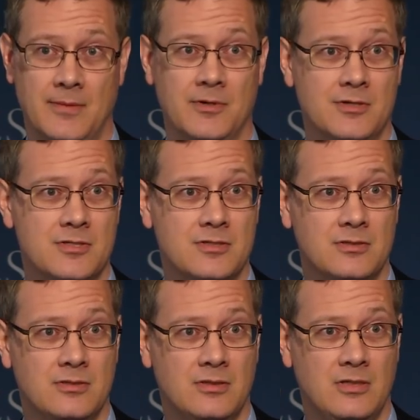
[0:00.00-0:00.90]
numbers
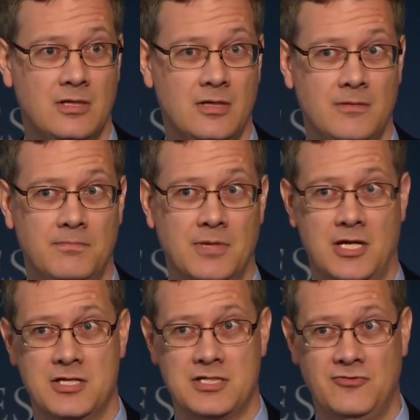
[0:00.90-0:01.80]

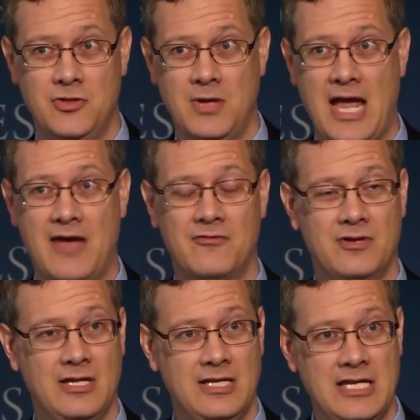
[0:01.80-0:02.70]
because if you have
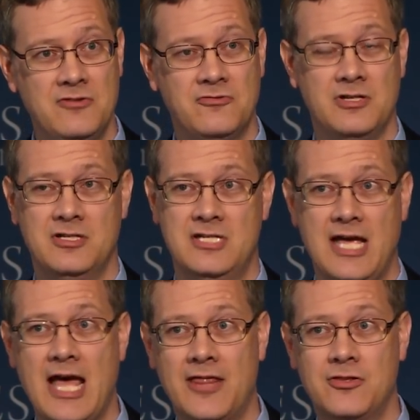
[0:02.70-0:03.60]
an infant
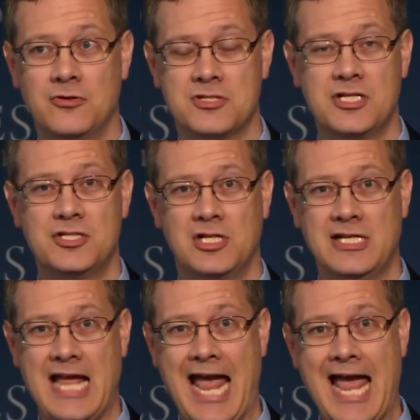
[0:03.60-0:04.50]
death, you're
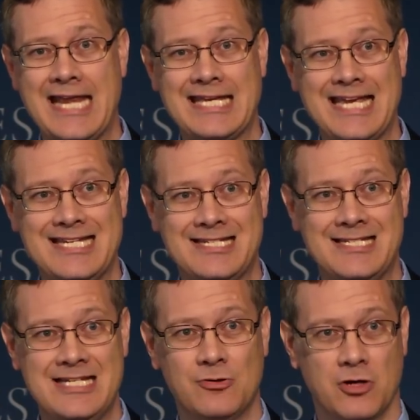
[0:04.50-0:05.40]
essentially adding a
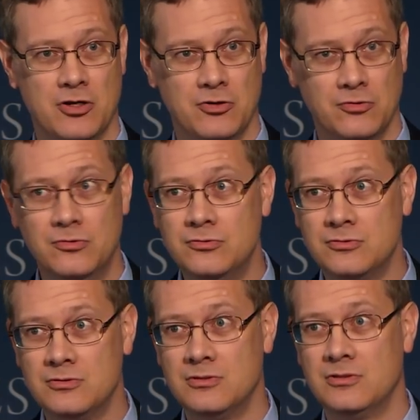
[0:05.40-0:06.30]
zero
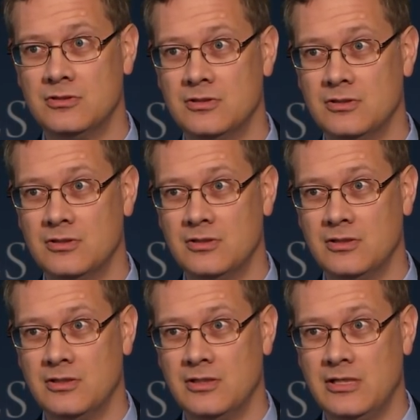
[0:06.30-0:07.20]

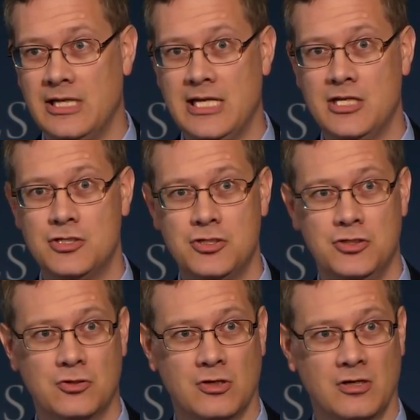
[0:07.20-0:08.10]
into
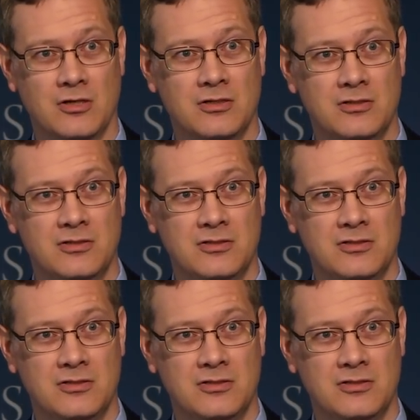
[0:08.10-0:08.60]
your,